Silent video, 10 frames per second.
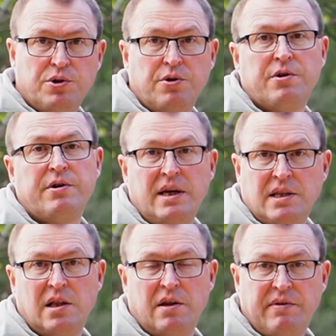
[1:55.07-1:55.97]
you a great
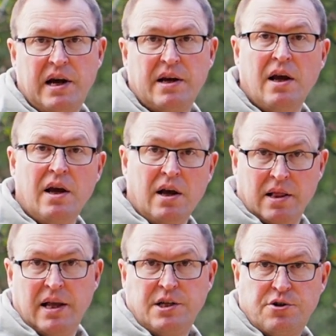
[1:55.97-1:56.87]
deal of ag
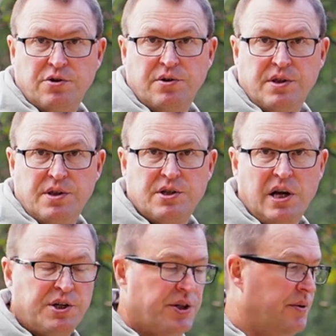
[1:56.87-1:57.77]
later on in the
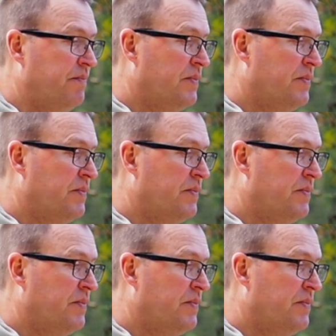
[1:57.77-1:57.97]
session.